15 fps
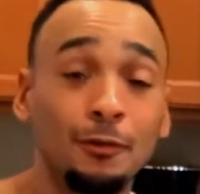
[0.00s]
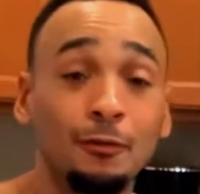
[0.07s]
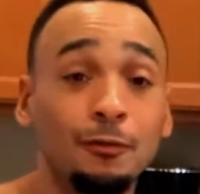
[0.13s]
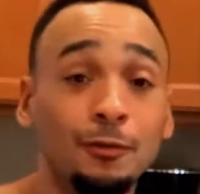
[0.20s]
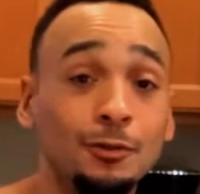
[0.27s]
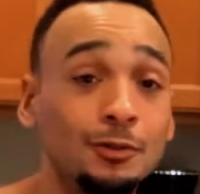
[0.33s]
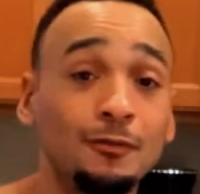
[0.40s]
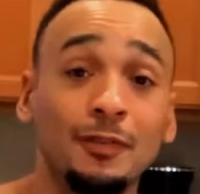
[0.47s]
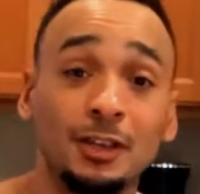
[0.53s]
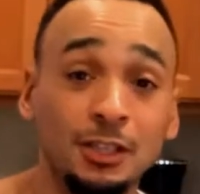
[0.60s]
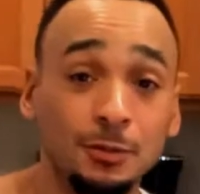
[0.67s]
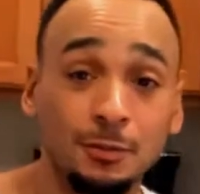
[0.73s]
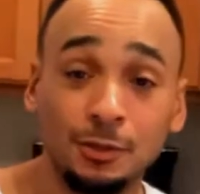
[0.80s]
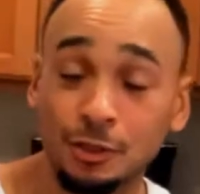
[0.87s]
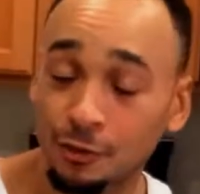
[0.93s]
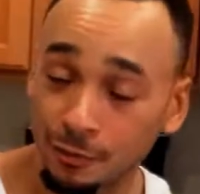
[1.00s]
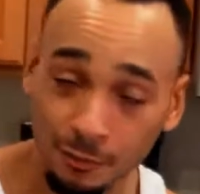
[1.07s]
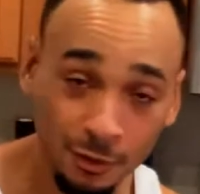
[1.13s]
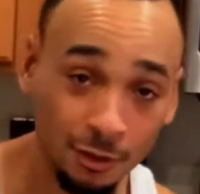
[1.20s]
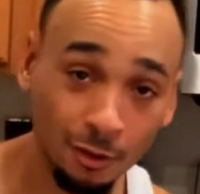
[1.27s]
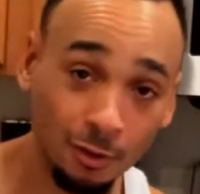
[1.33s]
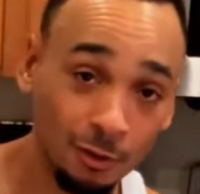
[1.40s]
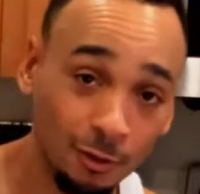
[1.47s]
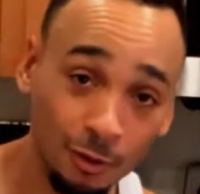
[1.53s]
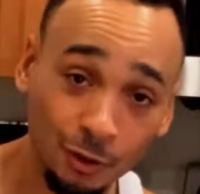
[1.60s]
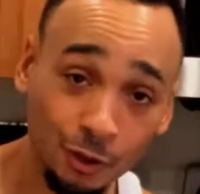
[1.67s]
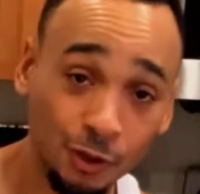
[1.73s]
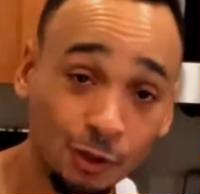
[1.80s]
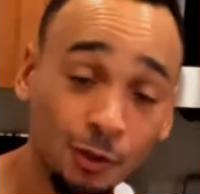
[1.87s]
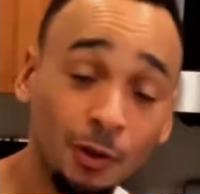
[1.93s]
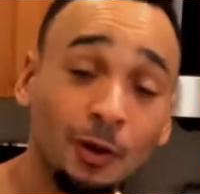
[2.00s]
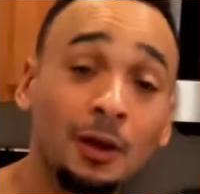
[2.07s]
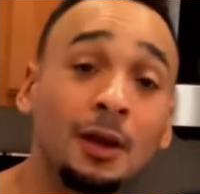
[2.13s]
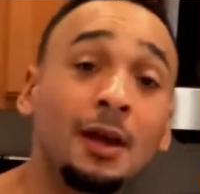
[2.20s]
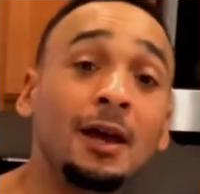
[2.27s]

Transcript: fruits and vegetables, just from your local grocery store,